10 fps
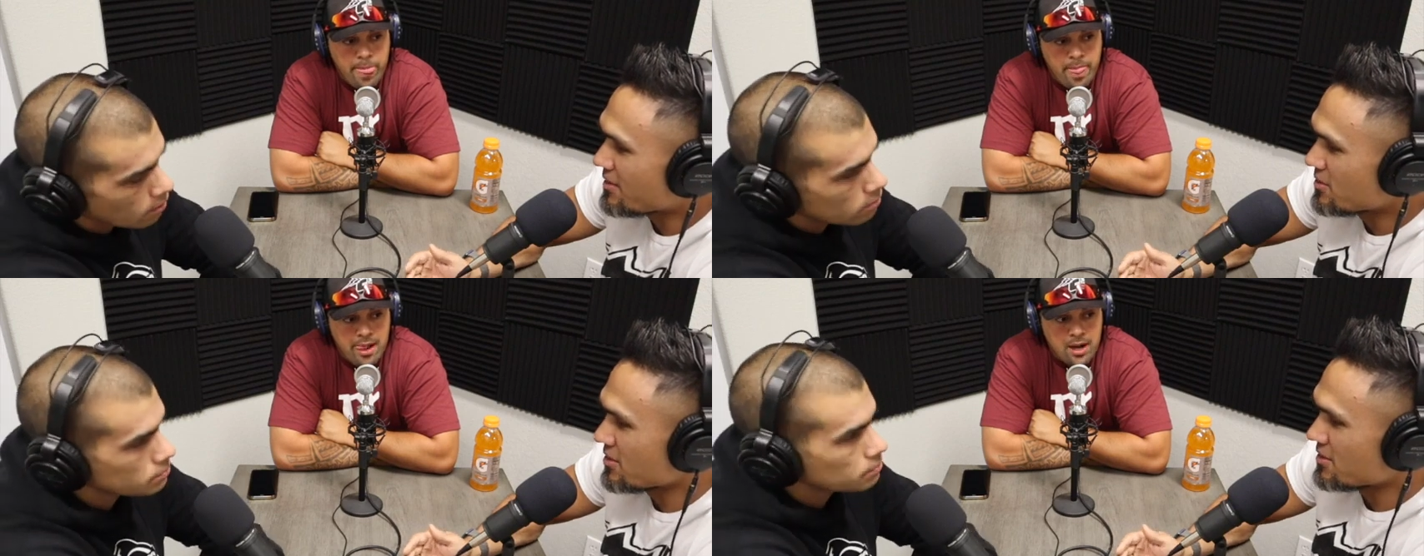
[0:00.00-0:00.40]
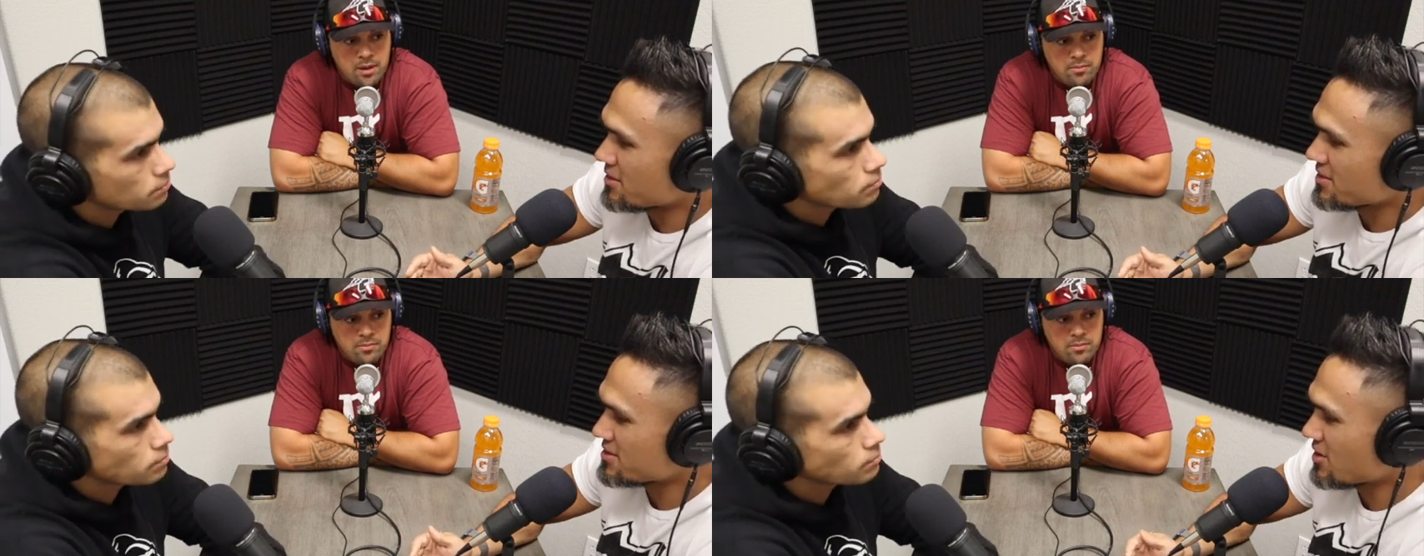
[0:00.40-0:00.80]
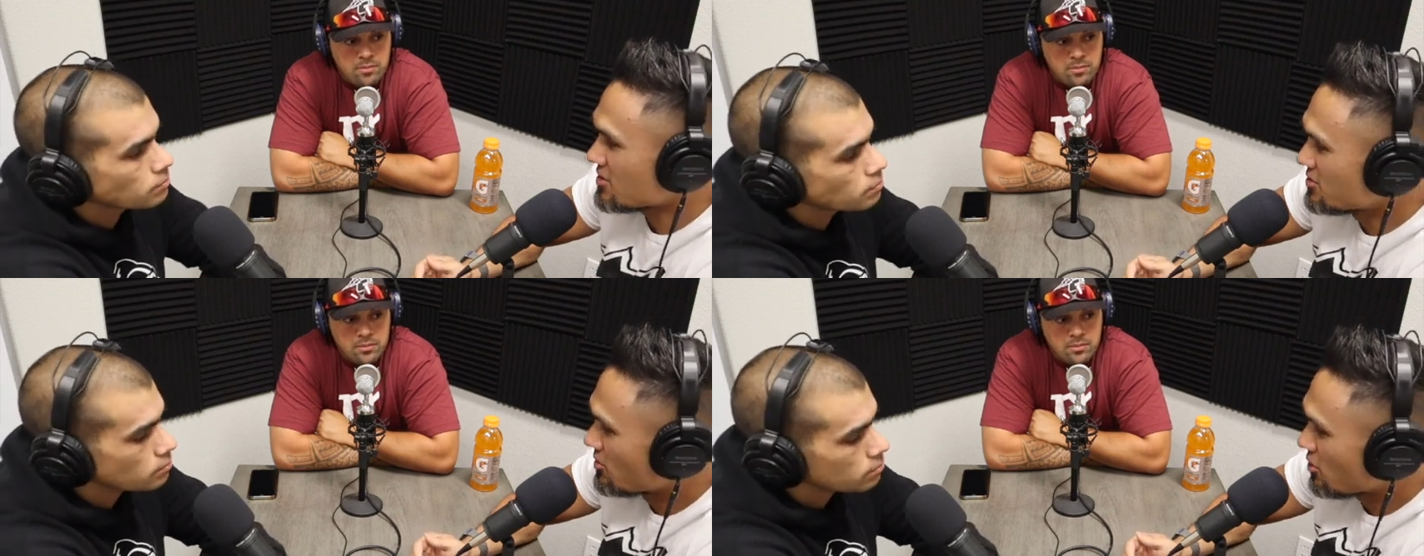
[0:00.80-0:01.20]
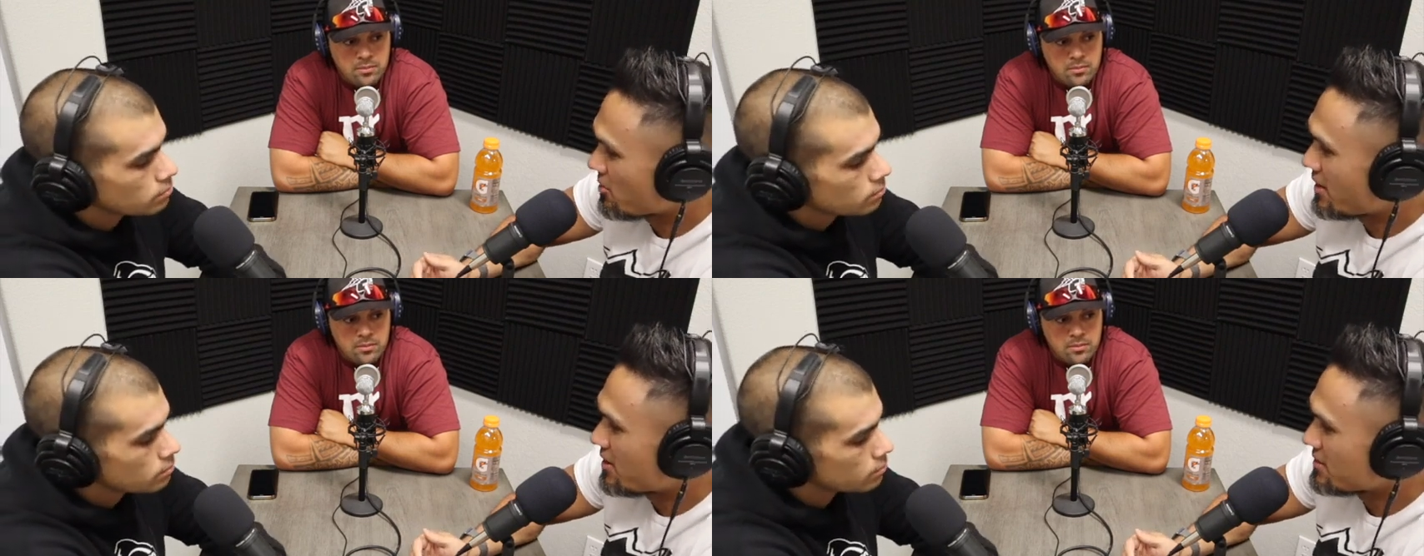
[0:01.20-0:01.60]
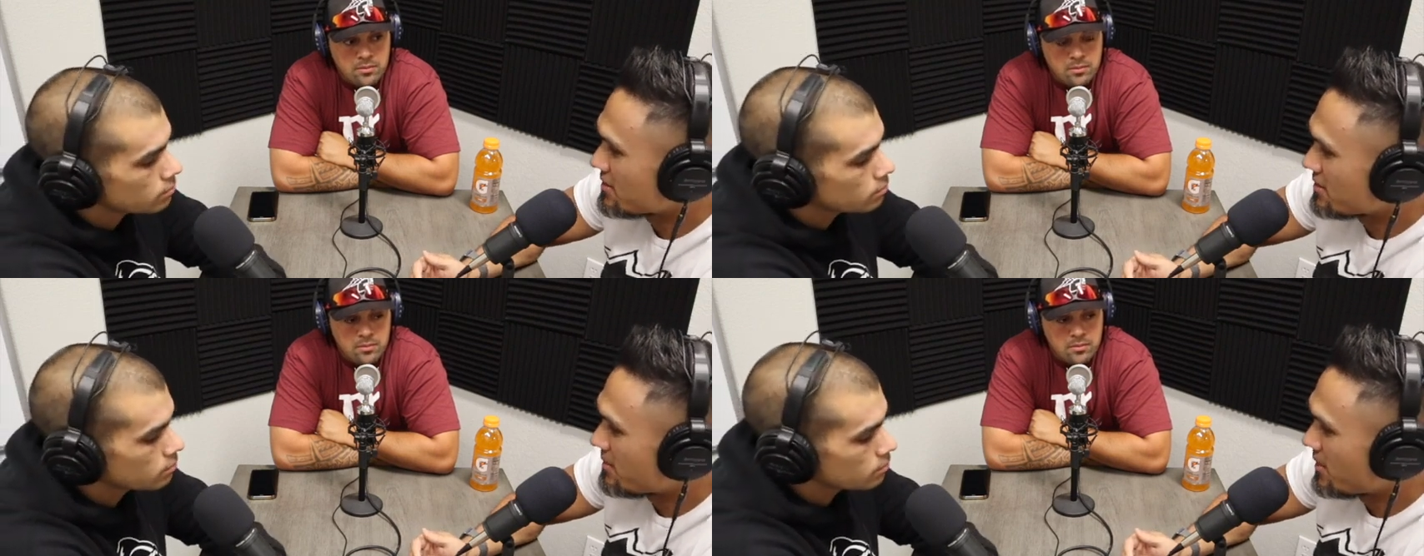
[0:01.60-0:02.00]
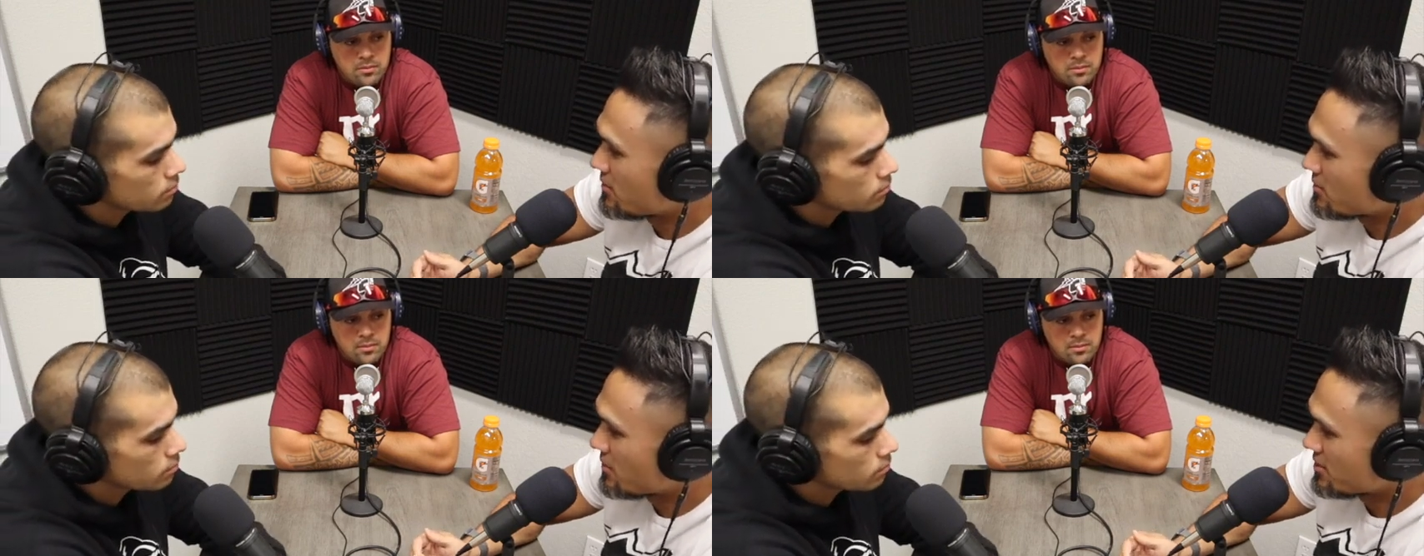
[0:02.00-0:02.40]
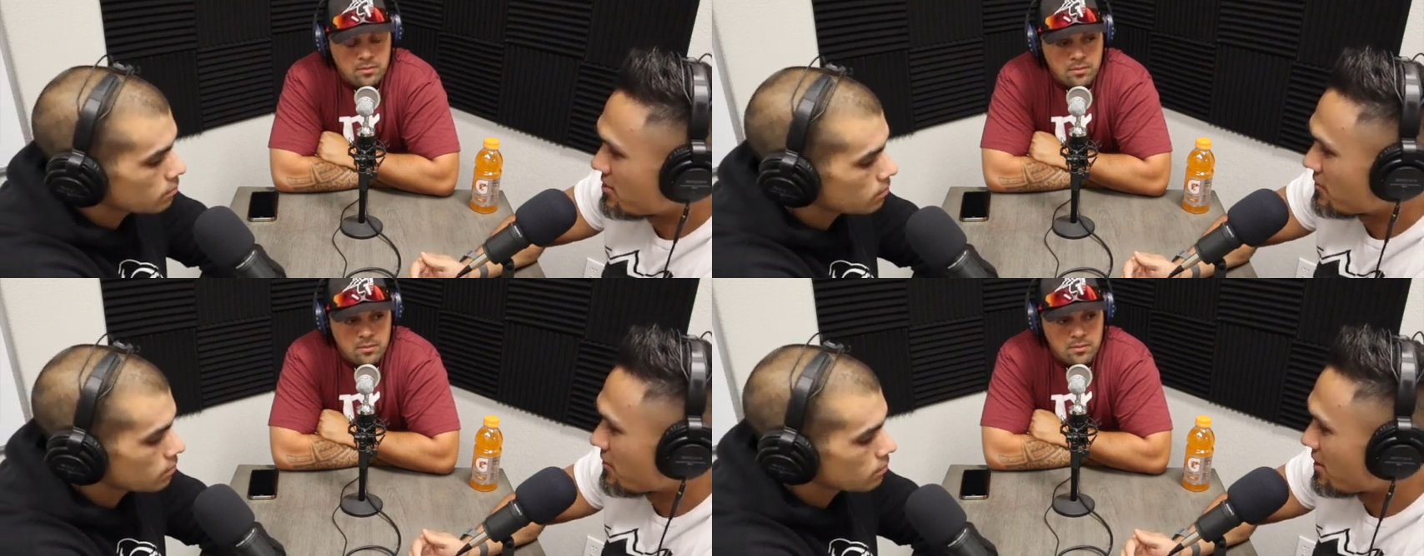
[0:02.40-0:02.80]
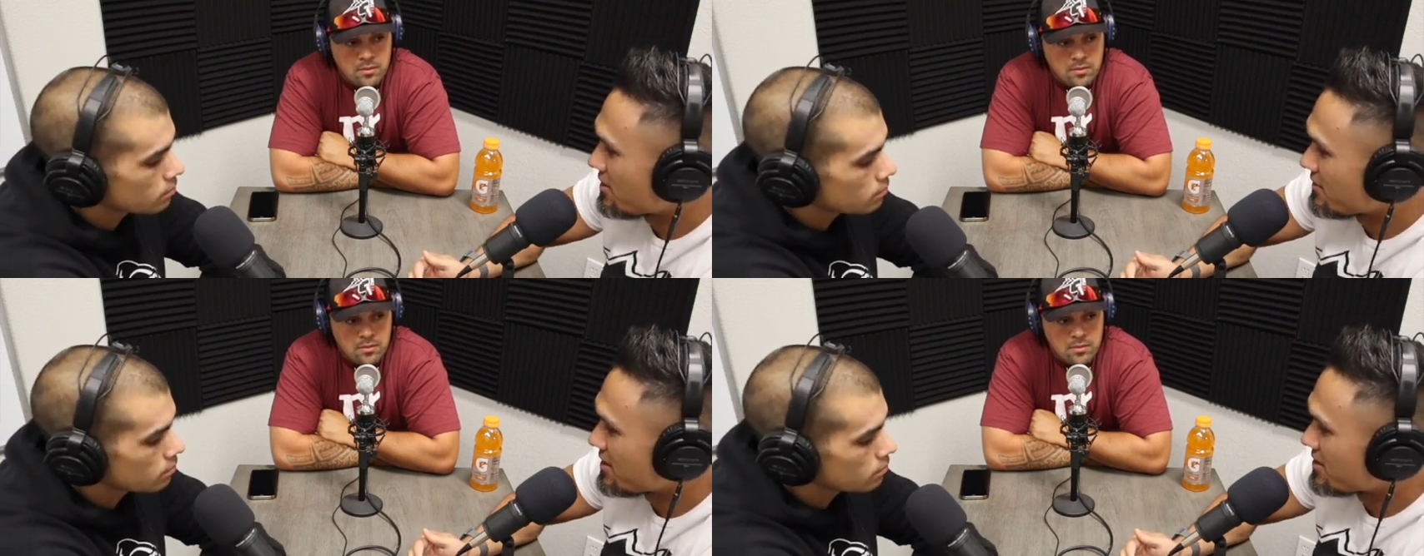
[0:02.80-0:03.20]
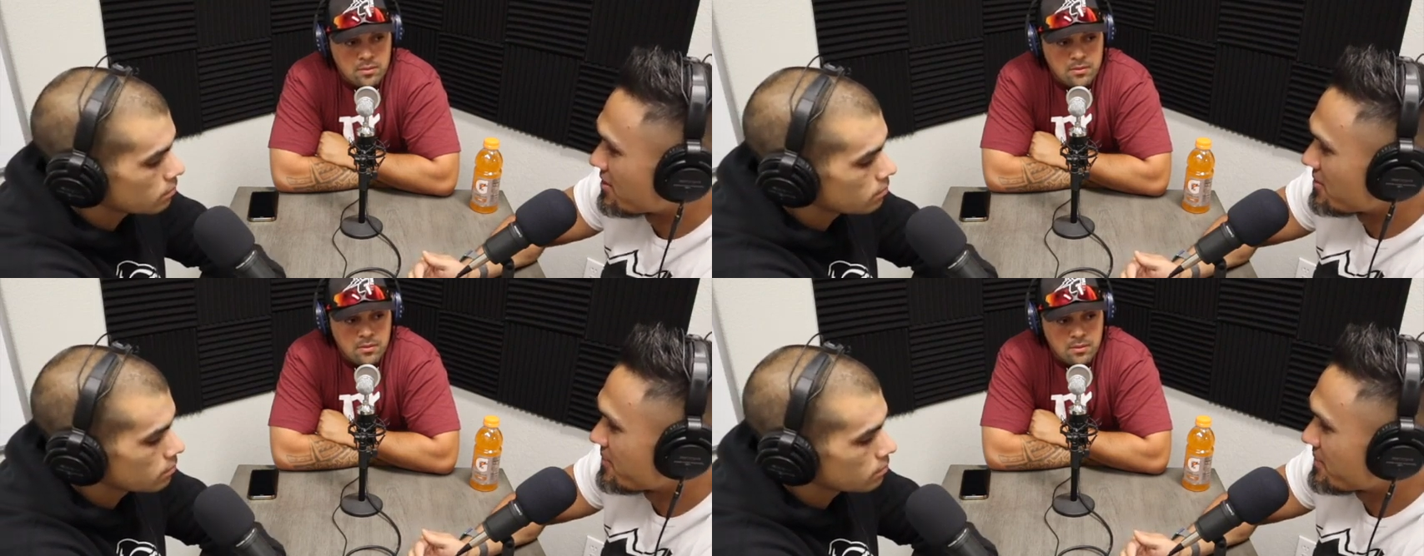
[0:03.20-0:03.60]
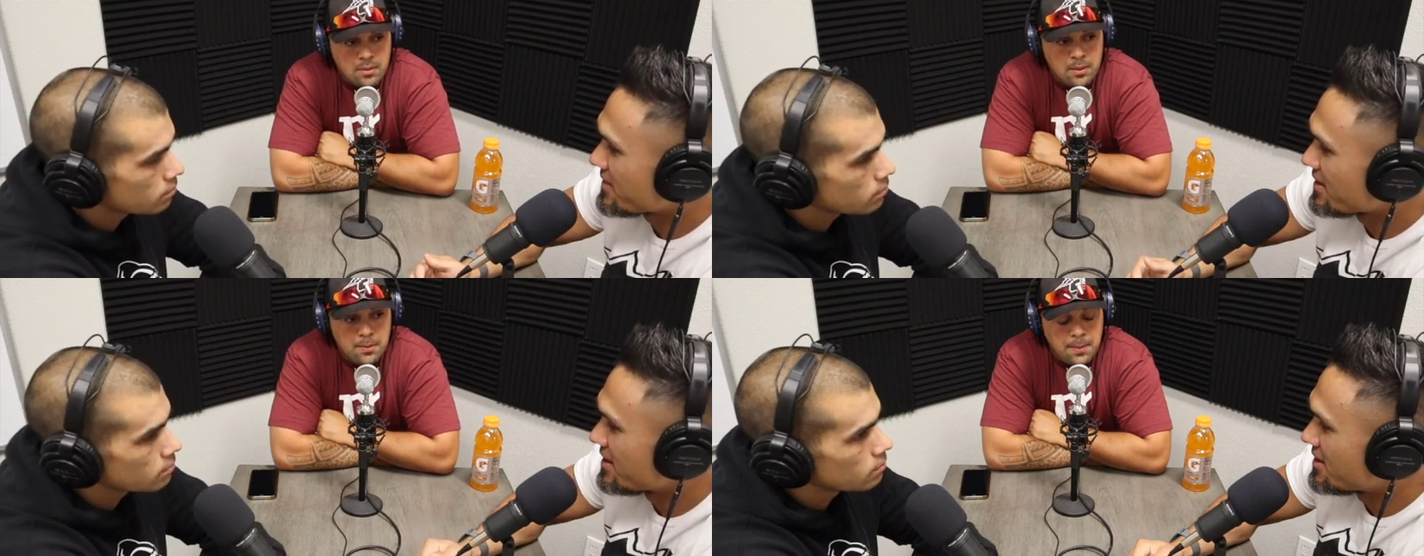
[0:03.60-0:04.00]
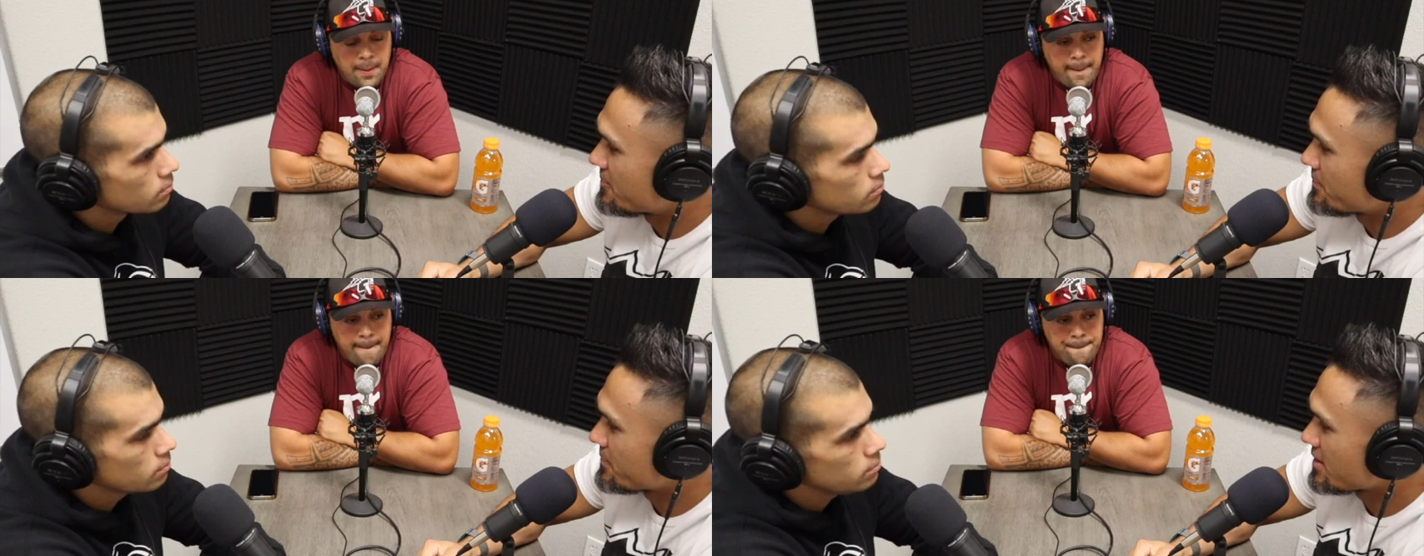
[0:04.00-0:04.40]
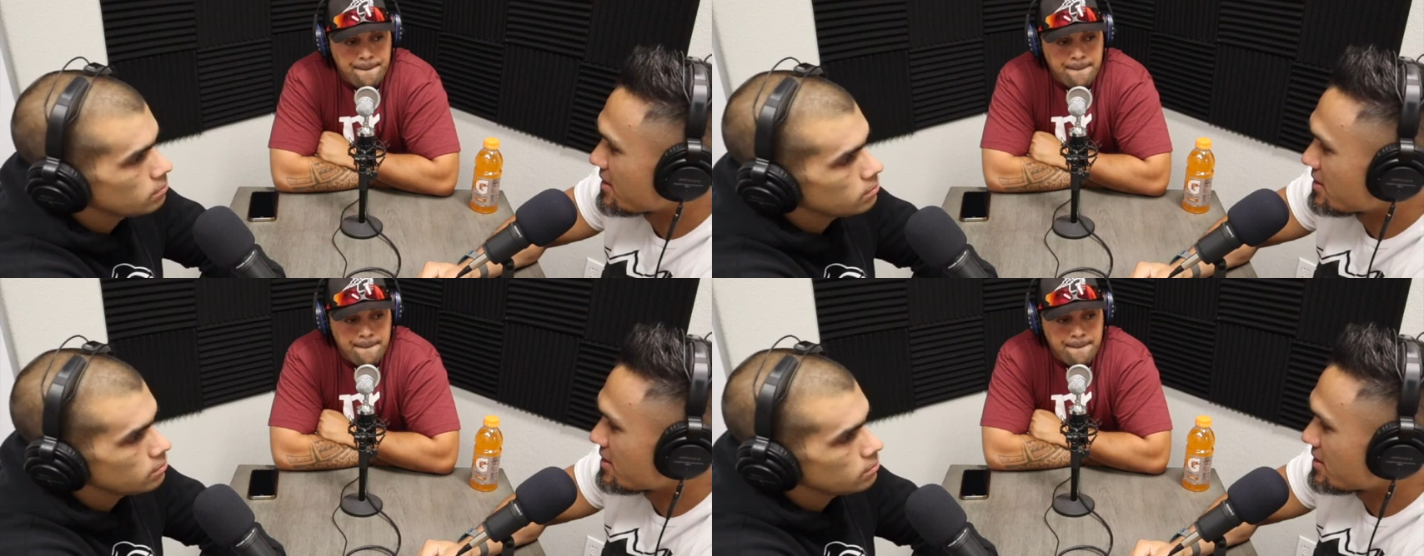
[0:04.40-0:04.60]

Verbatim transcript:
Speaker 1: A, uh, let's talk a little more about about what you do for Elevate, though. Um,